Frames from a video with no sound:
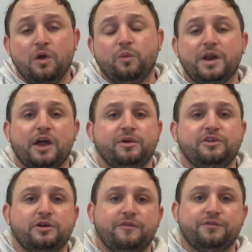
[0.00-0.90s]
When I
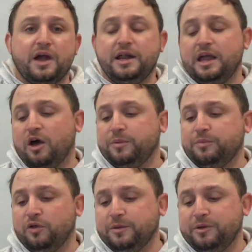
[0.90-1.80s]
return on Friday, I'll be
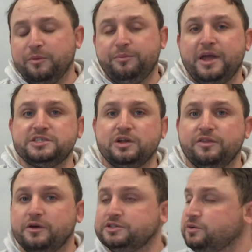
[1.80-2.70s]
pulling people based on
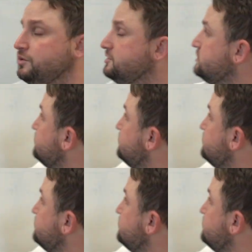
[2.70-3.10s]
those scores.